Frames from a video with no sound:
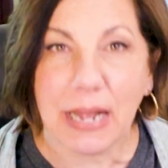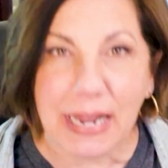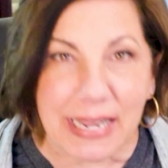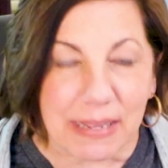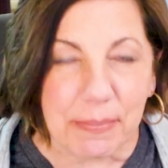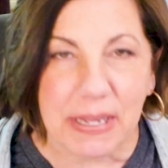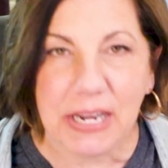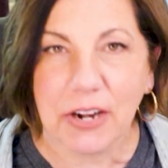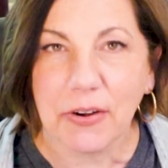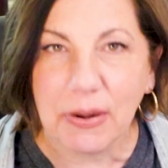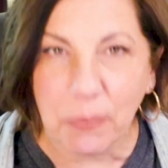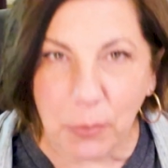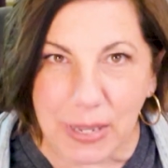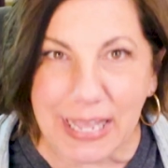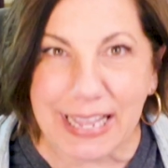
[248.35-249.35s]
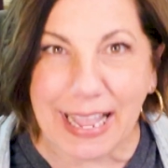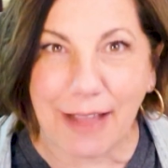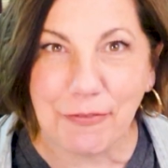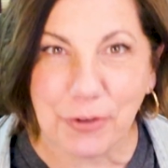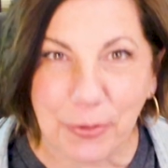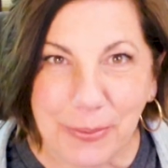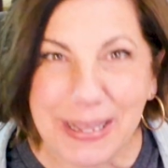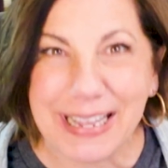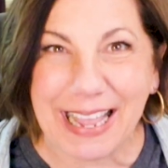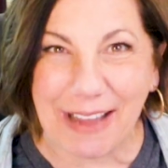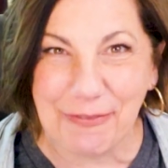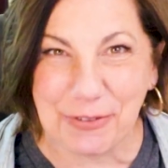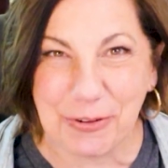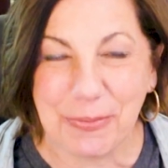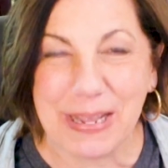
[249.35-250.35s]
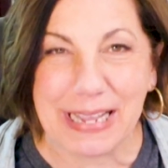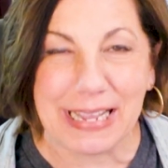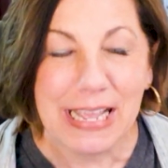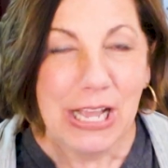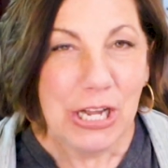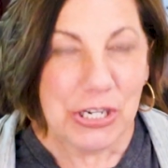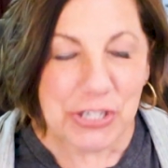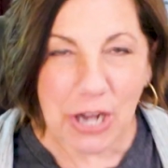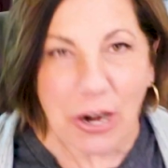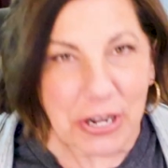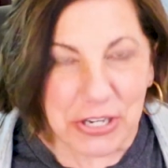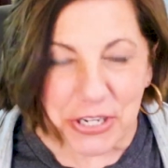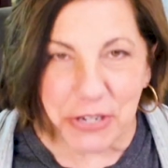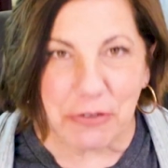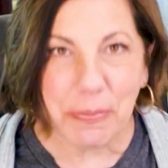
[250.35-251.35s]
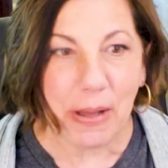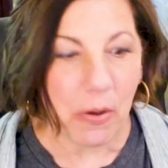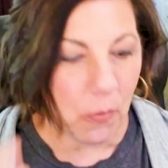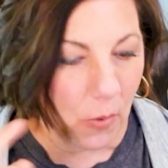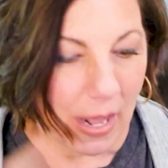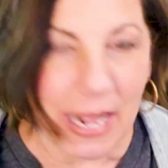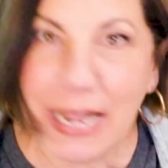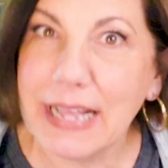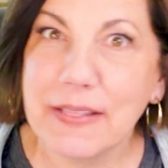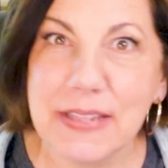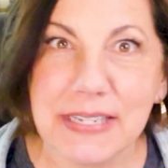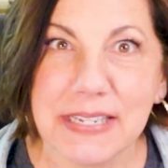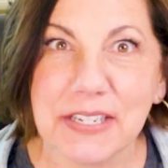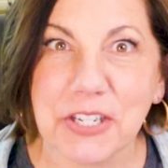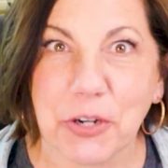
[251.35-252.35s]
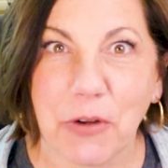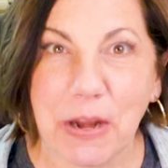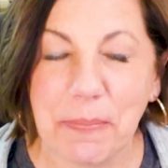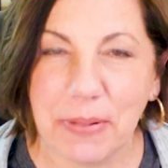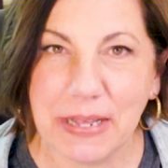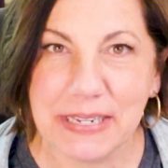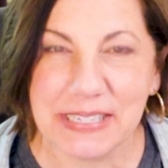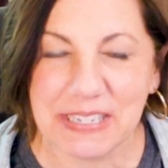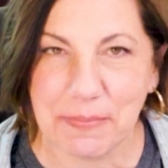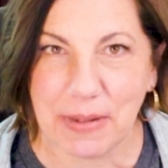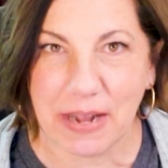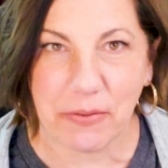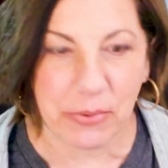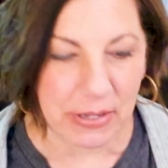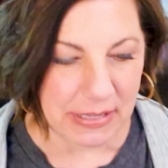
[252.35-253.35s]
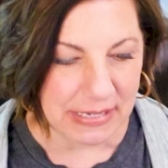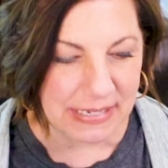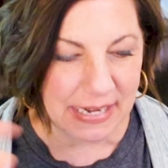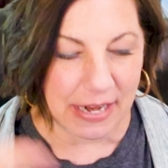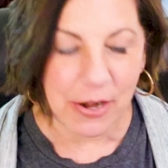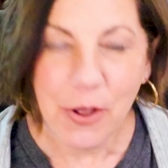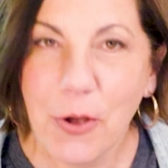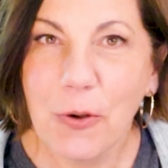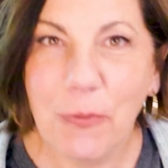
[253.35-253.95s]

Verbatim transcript: I am here week after week after week talking to you about why this is a great place to buy real estate